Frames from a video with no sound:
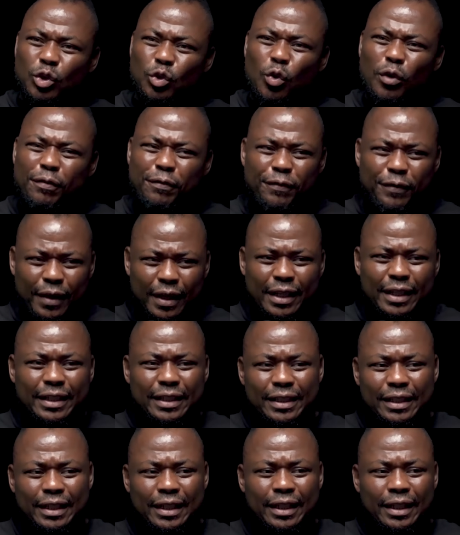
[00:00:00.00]
You
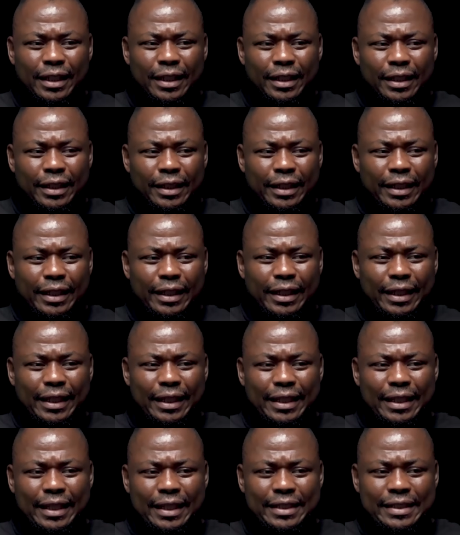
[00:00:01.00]
feel,
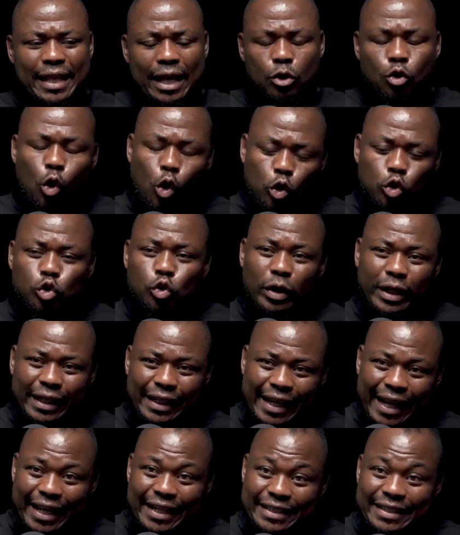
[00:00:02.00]
is that also
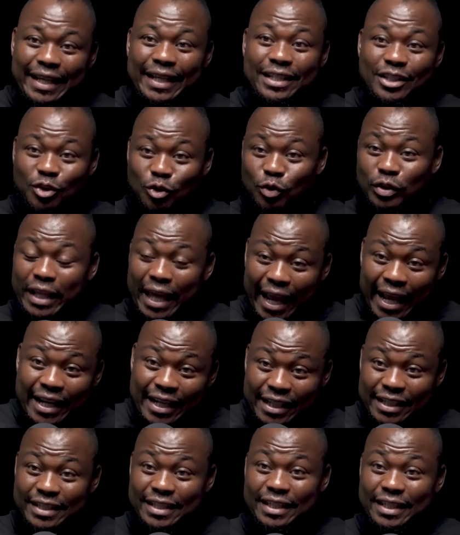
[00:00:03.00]
related to the
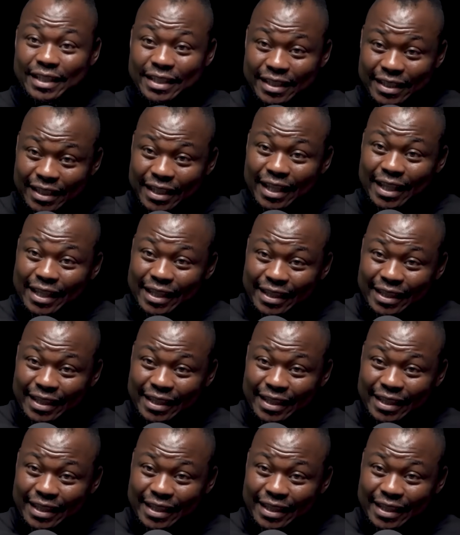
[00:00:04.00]
energies